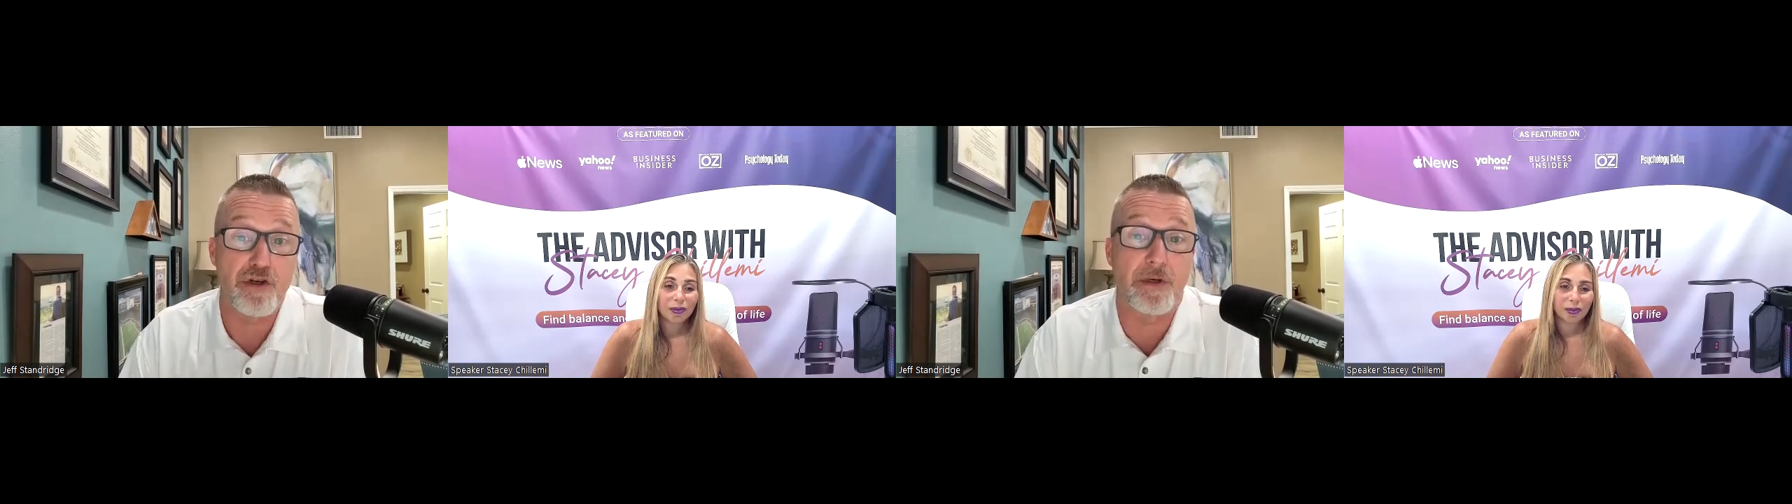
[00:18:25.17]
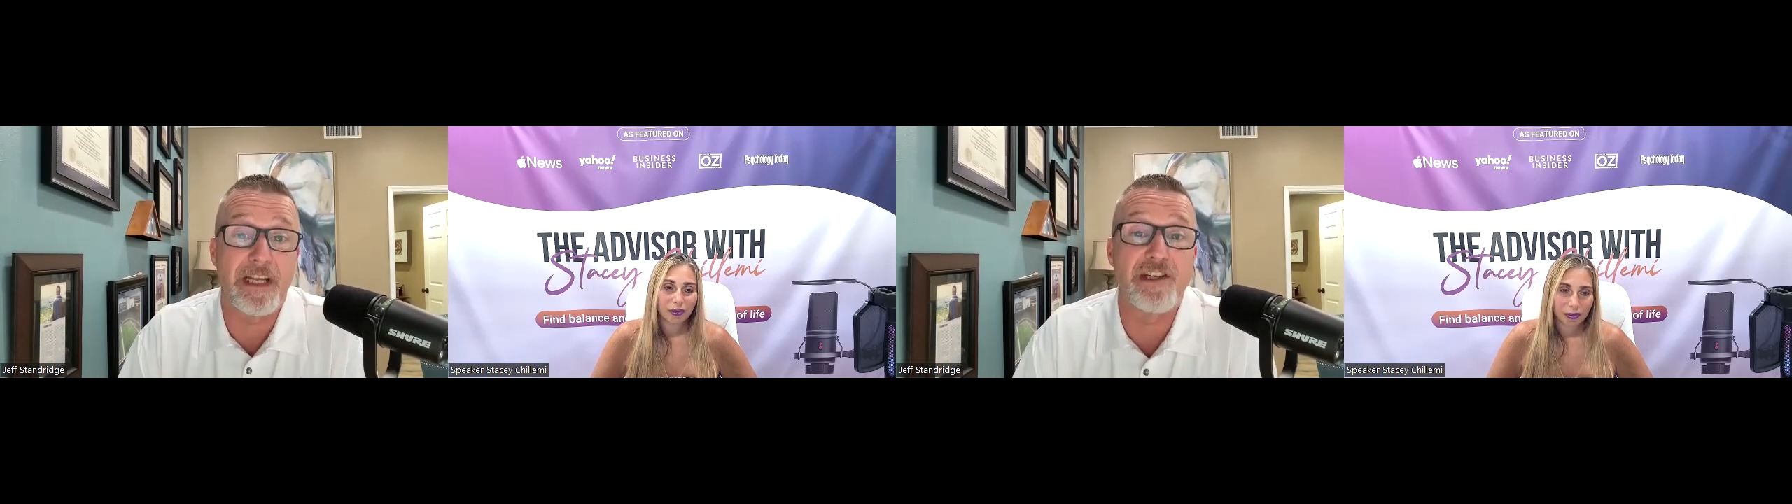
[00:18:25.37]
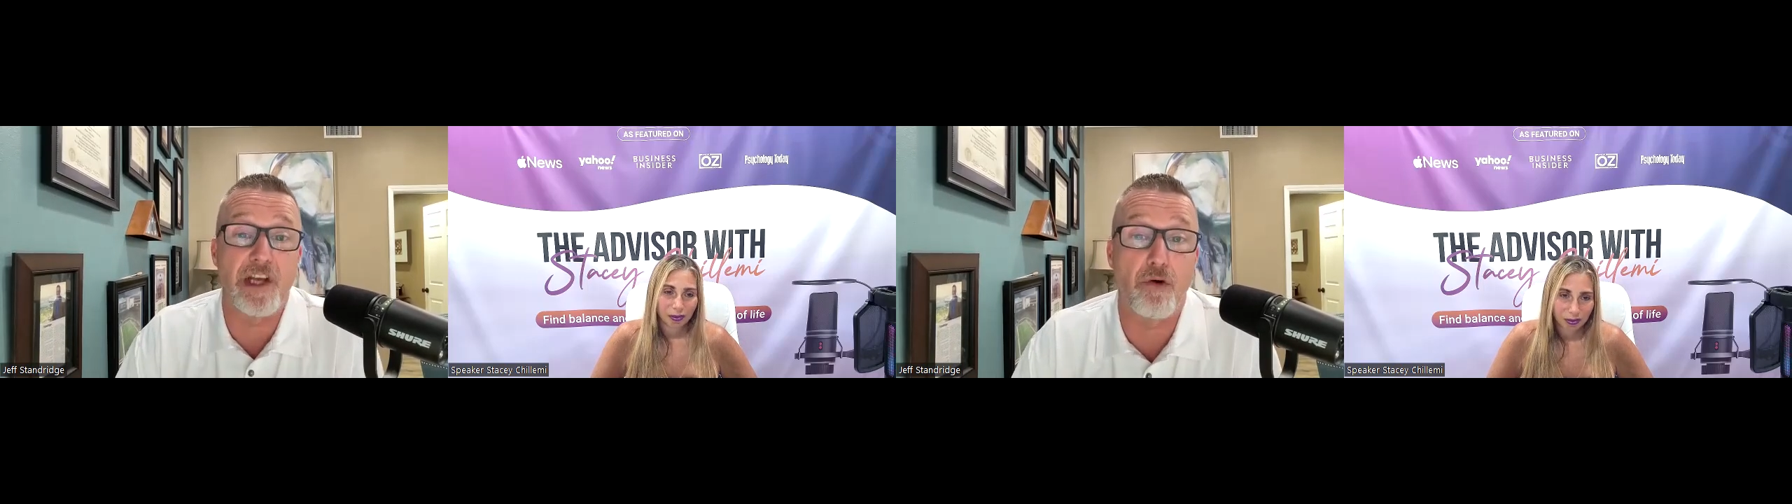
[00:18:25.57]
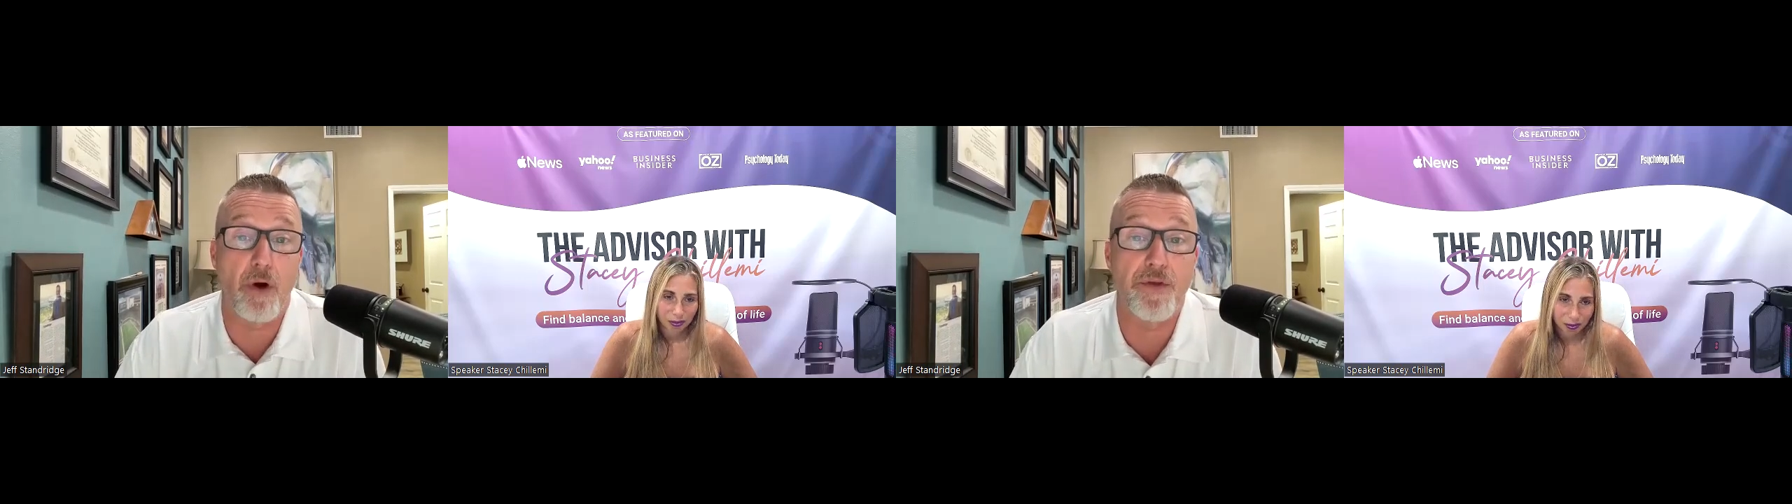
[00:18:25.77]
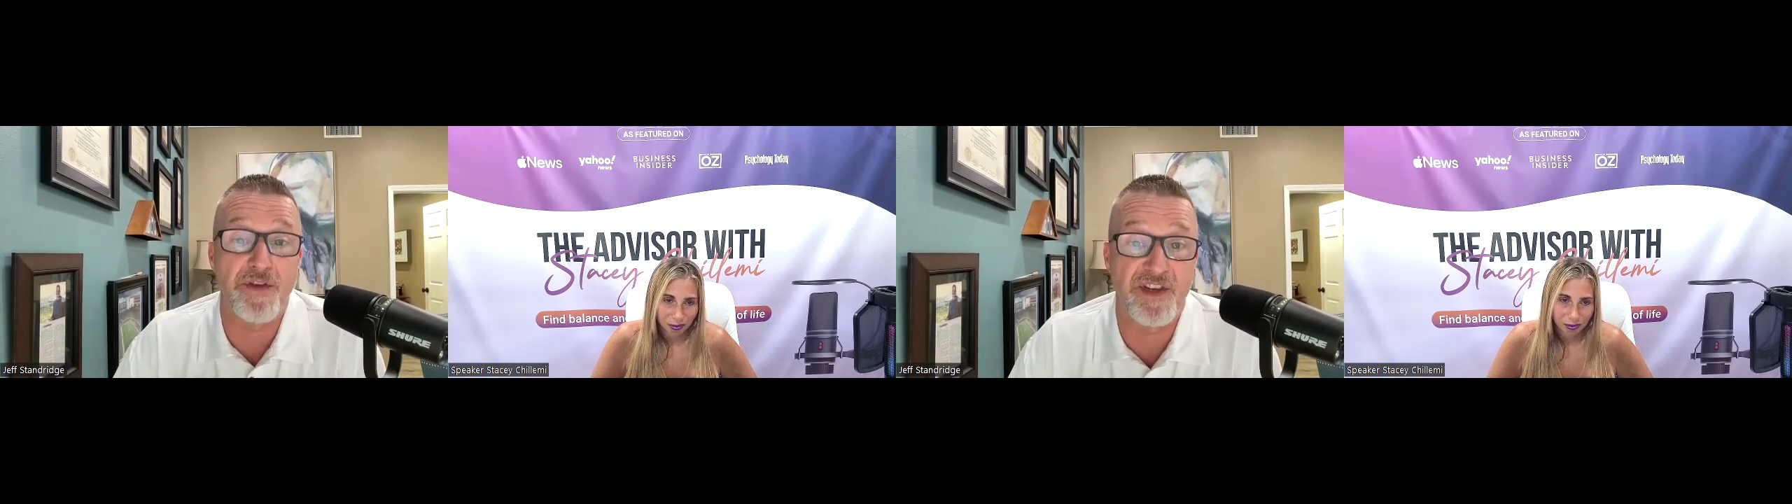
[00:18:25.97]
strategic
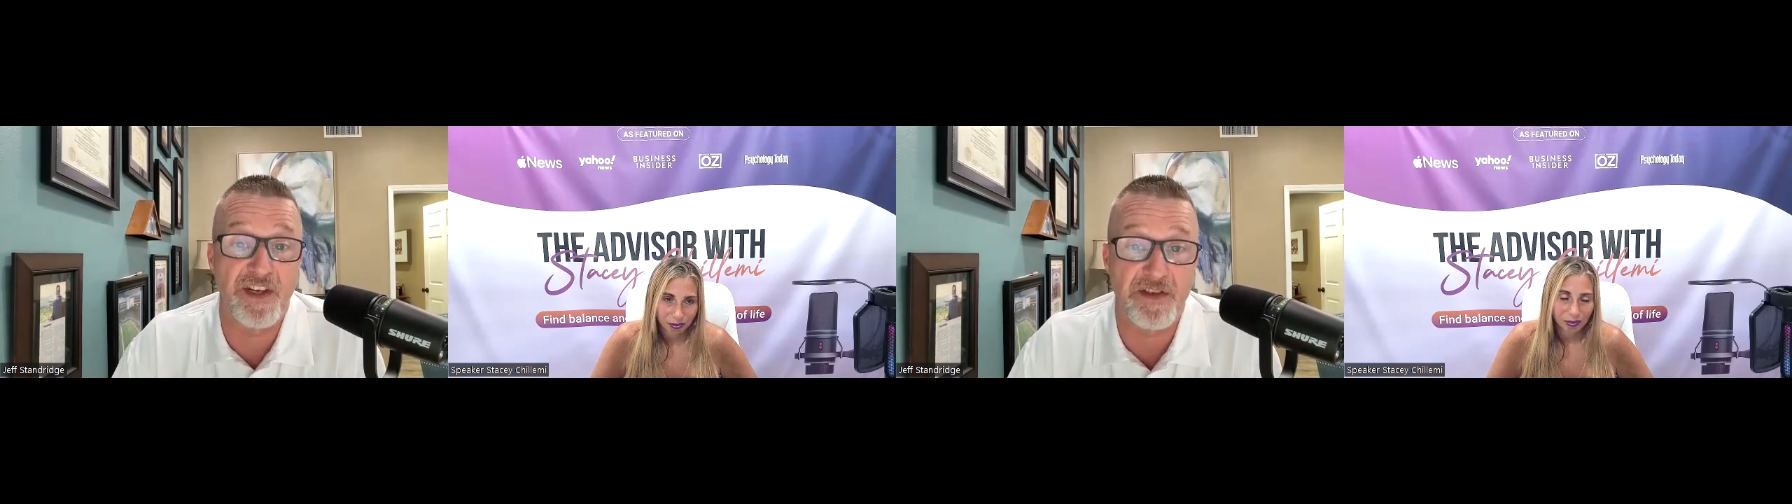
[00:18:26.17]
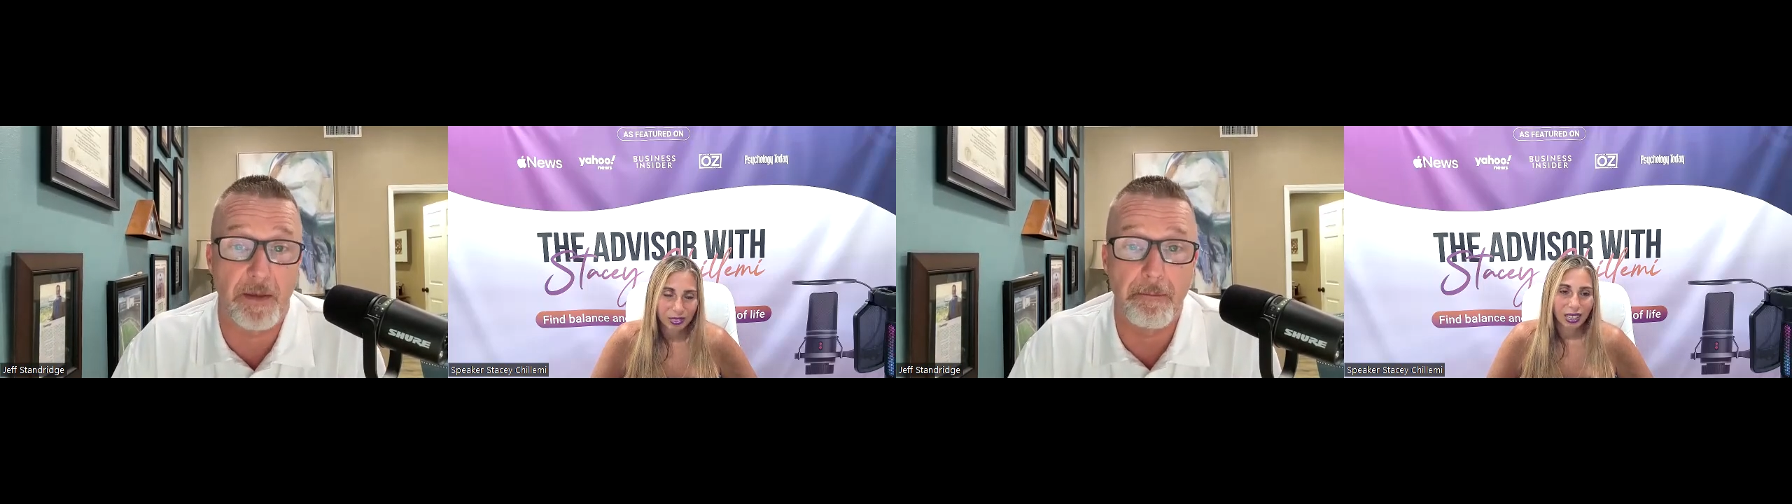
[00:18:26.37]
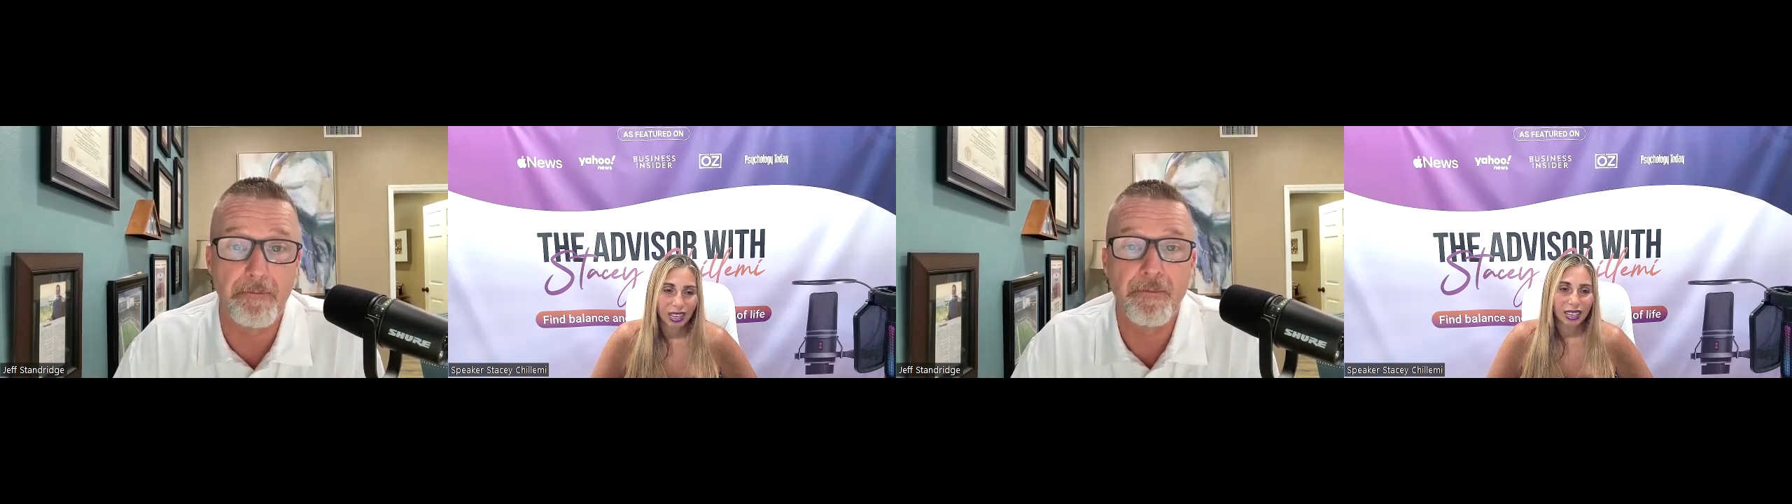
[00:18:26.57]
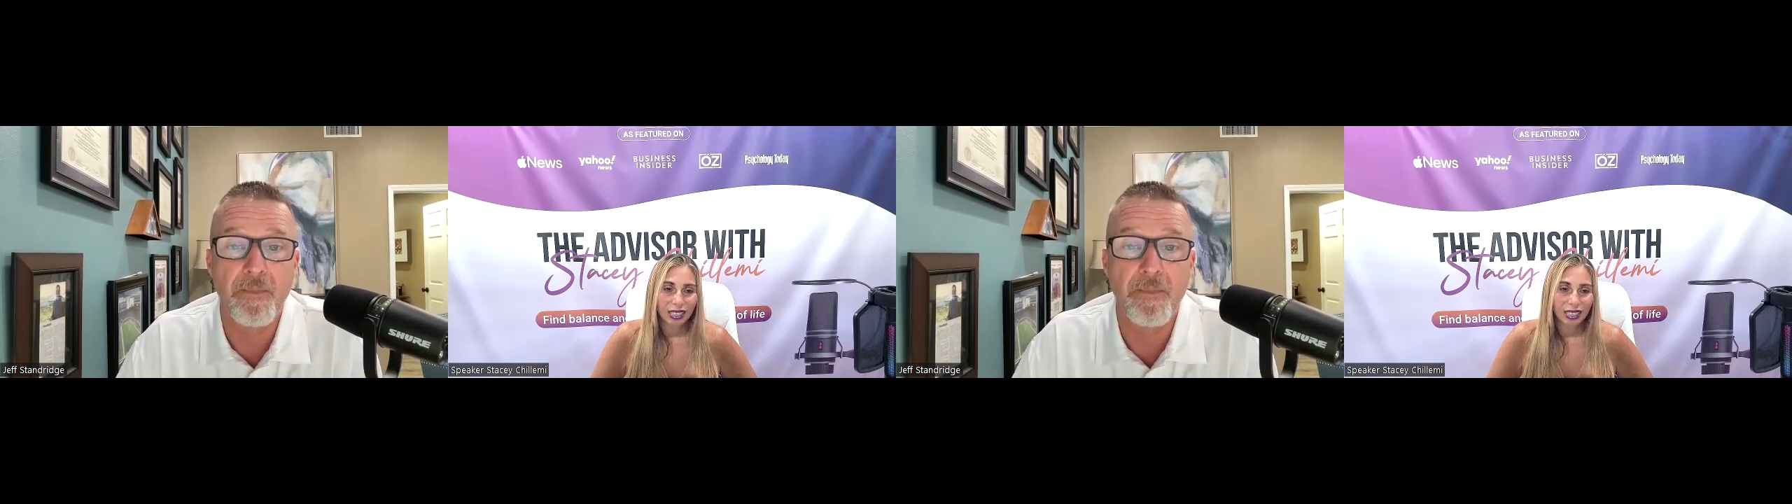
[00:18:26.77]
growth system.